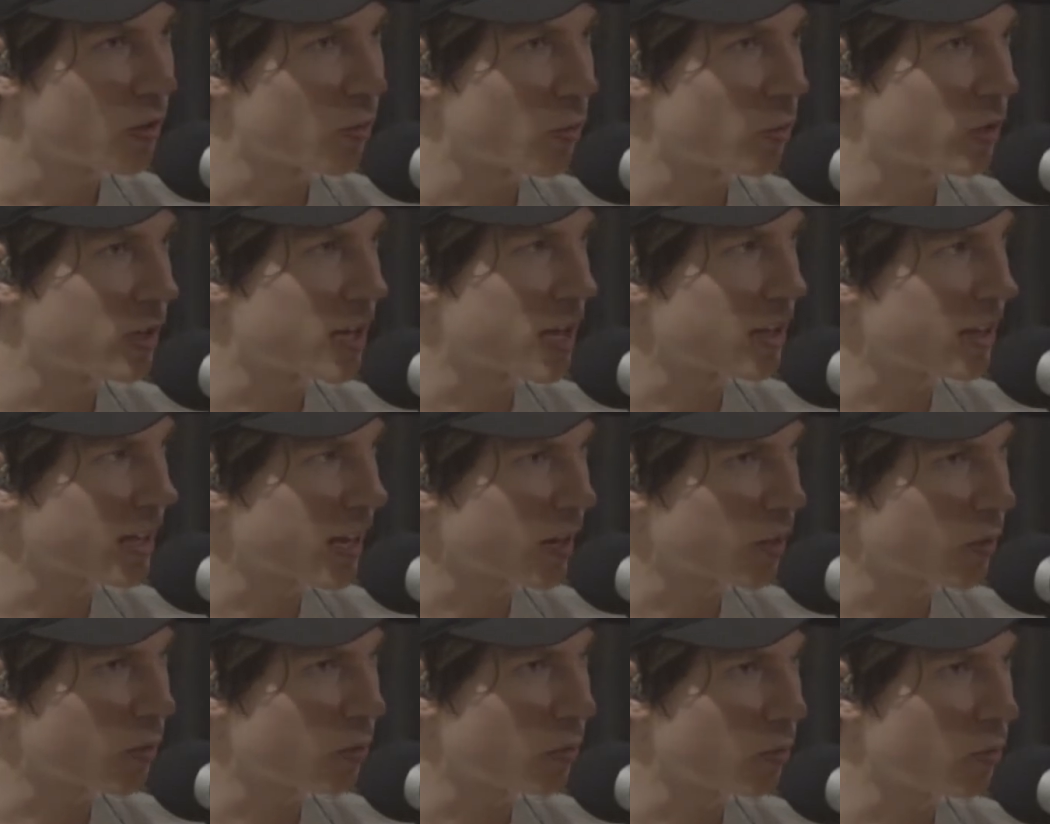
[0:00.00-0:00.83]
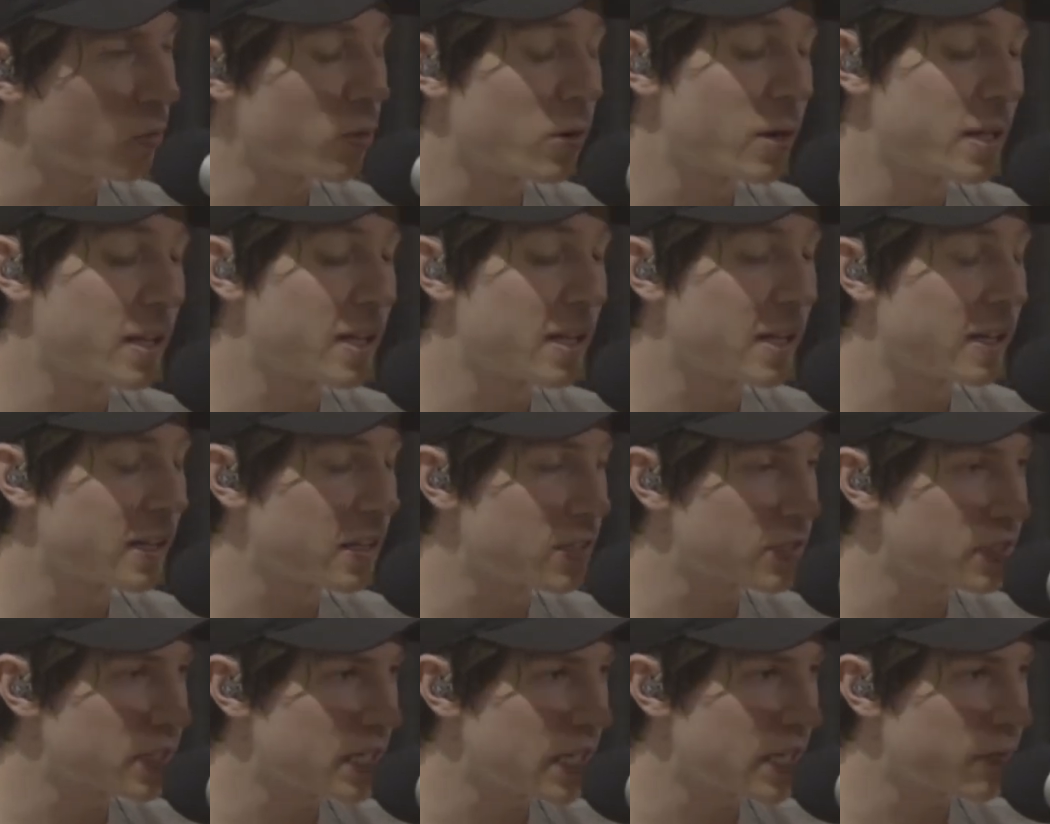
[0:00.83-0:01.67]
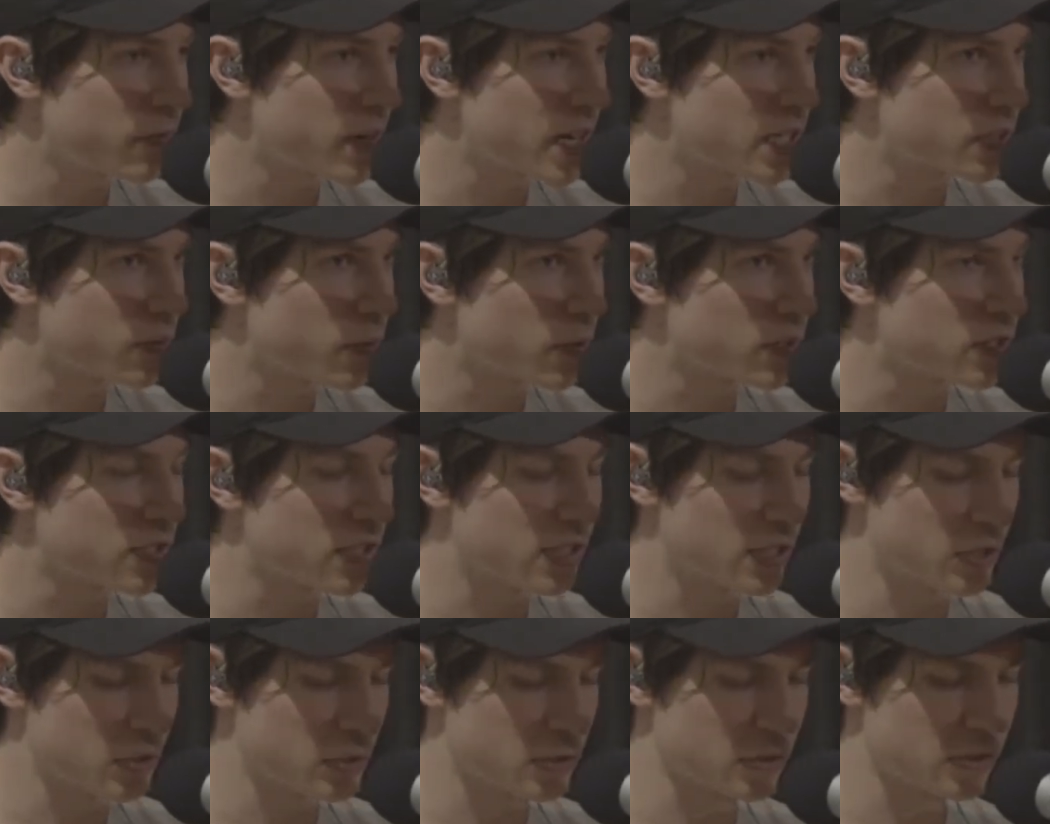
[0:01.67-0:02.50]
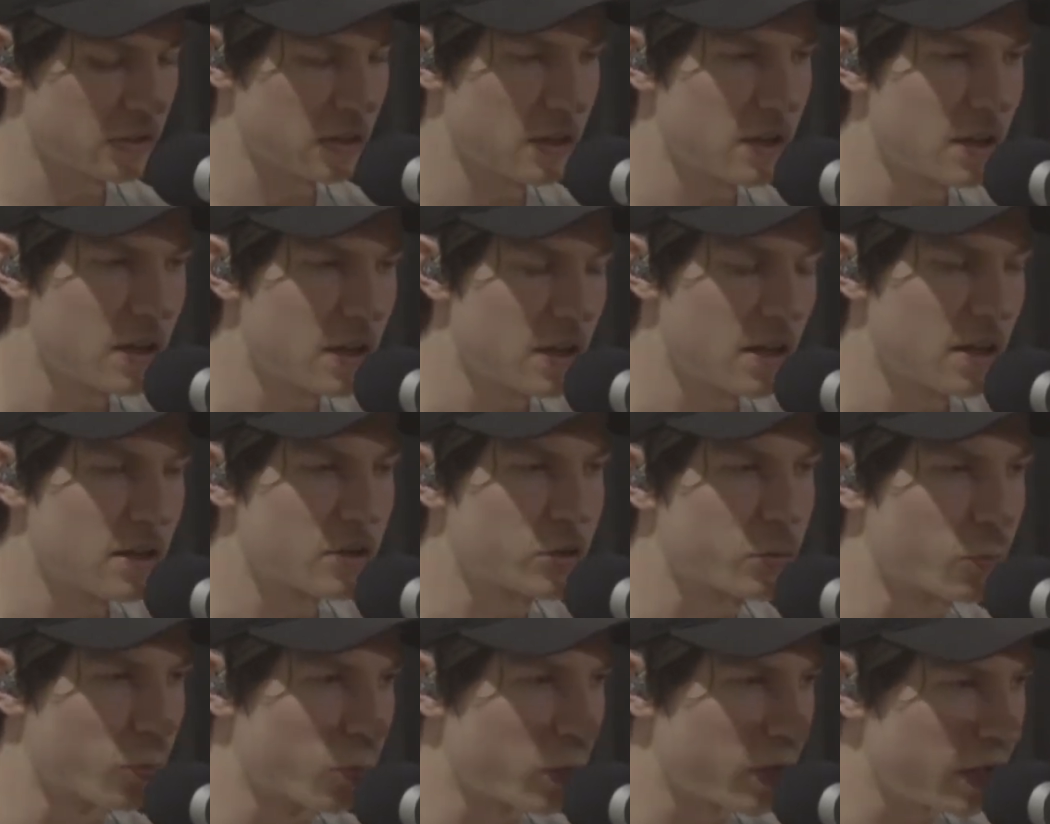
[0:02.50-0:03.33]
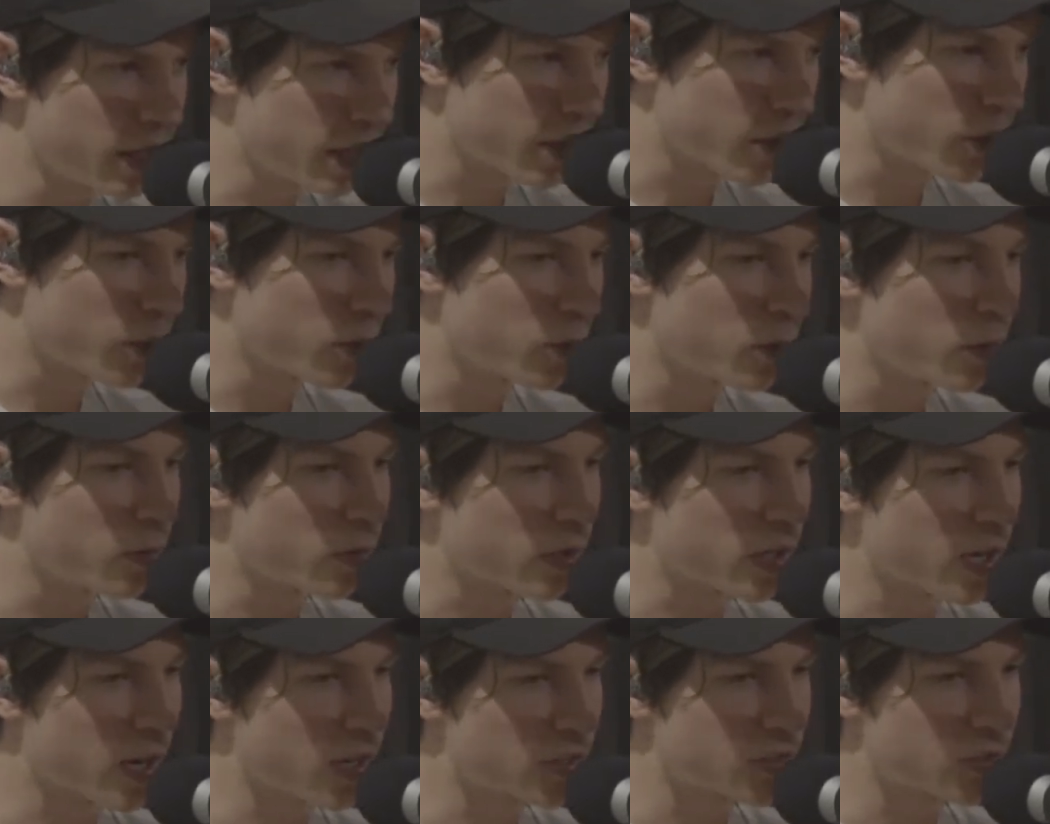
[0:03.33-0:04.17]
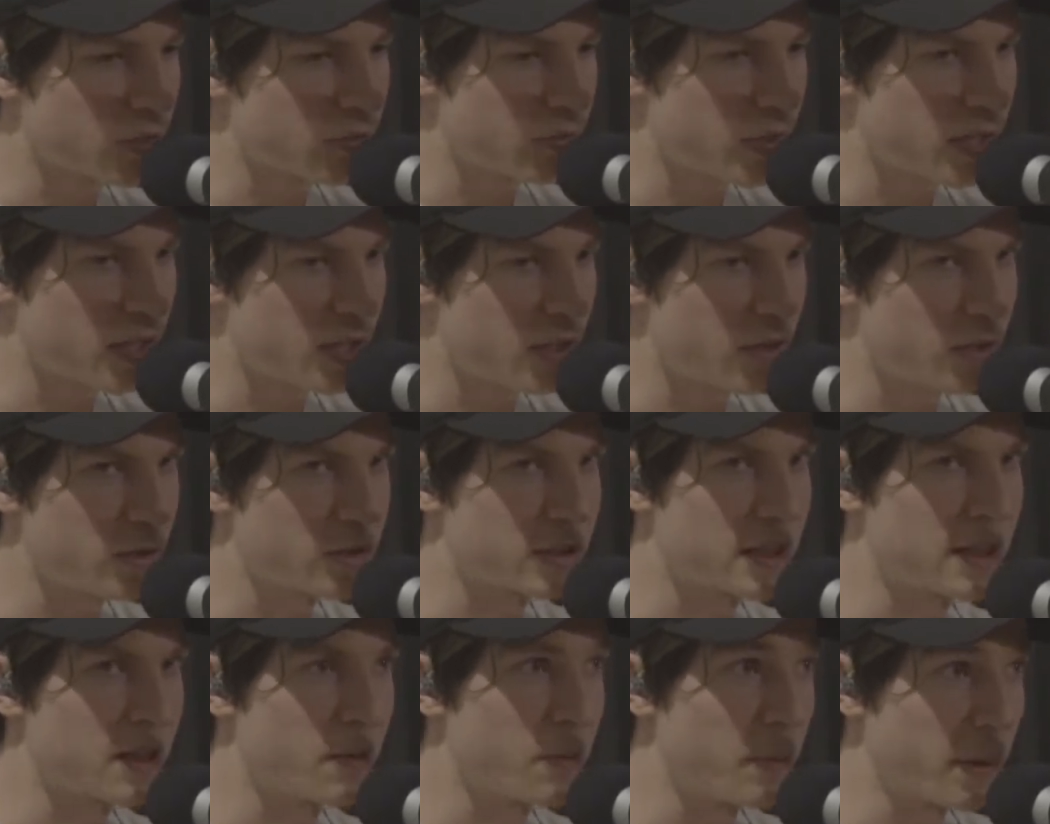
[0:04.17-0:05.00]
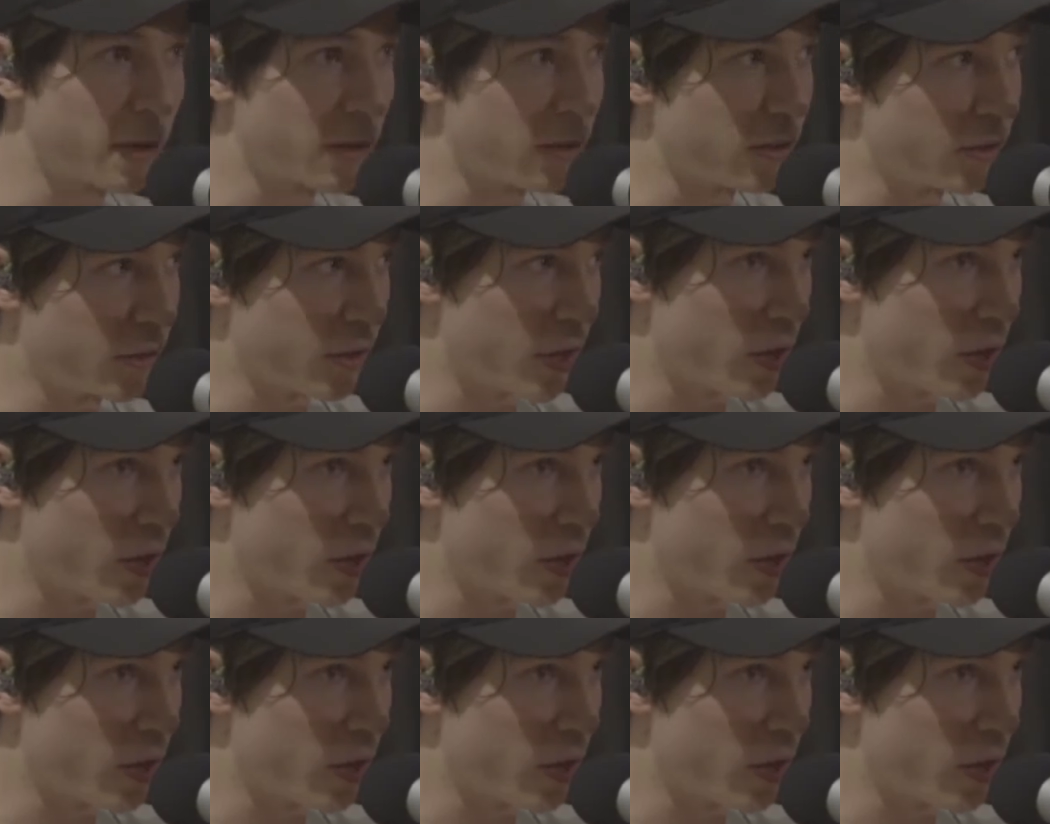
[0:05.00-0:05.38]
or not that cool. And vice versa. There's some really cool concert venues in the middle of